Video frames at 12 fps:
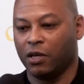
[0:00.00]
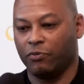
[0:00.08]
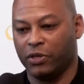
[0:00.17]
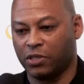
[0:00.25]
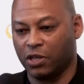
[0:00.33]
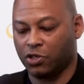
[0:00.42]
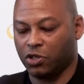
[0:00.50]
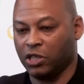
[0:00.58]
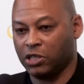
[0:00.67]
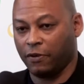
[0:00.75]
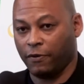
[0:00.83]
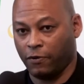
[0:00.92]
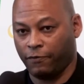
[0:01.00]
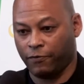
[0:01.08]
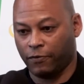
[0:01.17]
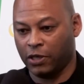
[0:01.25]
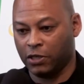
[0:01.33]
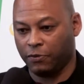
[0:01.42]
research and interview,
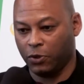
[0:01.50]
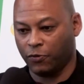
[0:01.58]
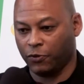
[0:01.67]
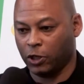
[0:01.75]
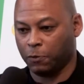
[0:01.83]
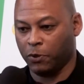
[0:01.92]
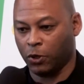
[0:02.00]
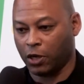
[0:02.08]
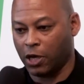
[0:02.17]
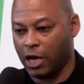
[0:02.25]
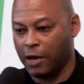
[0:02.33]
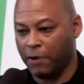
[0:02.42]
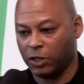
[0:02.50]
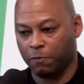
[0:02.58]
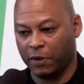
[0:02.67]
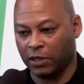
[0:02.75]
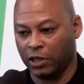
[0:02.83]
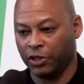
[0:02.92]
interviews for this book. Um, I
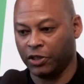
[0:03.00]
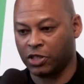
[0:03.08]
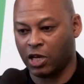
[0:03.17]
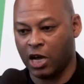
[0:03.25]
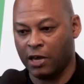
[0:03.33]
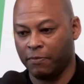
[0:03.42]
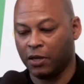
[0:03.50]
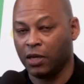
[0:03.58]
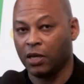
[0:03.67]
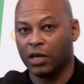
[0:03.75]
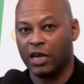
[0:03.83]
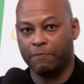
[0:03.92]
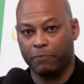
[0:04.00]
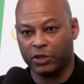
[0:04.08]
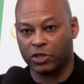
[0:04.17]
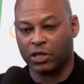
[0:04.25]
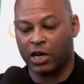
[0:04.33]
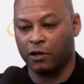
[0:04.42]
spent a lot of time in
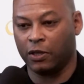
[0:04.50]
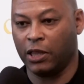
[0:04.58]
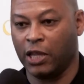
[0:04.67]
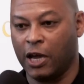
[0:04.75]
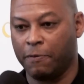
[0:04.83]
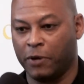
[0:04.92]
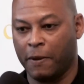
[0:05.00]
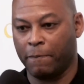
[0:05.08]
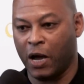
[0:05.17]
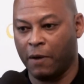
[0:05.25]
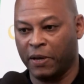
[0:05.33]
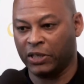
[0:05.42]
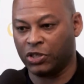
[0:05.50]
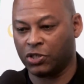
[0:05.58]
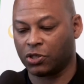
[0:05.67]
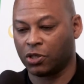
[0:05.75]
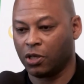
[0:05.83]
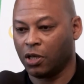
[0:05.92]
Bridgetown Library in
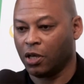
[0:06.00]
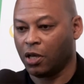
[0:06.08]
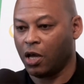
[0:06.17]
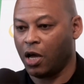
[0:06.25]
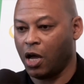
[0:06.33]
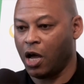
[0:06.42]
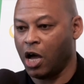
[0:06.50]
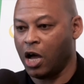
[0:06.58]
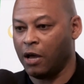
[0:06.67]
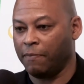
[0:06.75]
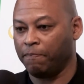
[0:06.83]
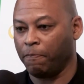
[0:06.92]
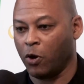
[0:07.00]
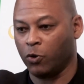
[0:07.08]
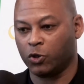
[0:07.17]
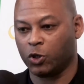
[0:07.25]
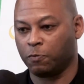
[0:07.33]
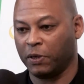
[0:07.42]
Barbados. Um, I
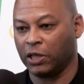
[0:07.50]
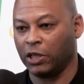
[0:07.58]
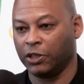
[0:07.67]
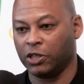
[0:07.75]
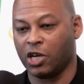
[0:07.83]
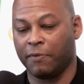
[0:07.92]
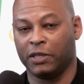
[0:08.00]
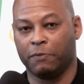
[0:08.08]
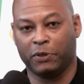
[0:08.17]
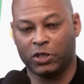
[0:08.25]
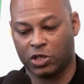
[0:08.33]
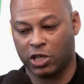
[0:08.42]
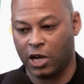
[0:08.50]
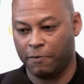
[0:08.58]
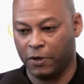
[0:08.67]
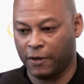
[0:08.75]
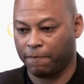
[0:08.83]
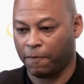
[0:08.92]
also spent a lot of time in the British
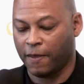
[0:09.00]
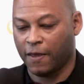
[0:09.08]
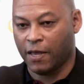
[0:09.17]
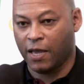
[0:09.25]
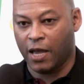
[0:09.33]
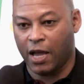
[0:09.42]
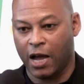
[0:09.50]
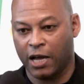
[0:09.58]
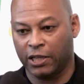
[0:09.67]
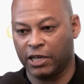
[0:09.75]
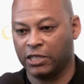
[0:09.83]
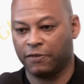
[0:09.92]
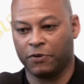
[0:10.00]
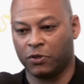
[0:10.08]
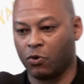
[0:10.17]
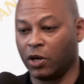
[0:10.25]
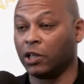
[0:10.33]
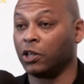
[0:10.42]
Library, and I
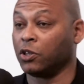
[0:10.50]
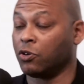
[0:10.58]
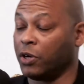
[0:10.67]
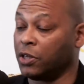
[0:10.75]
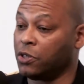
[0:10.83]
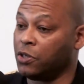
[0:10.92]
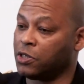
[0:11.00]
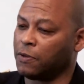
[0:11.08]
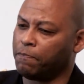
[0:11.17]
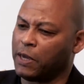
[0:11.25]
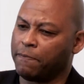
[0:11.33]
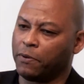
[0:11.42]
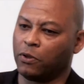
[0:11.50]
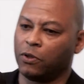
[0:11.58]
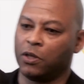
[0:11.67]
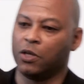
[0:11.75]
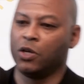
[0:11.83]
interviewed quite a lot of cricketers and people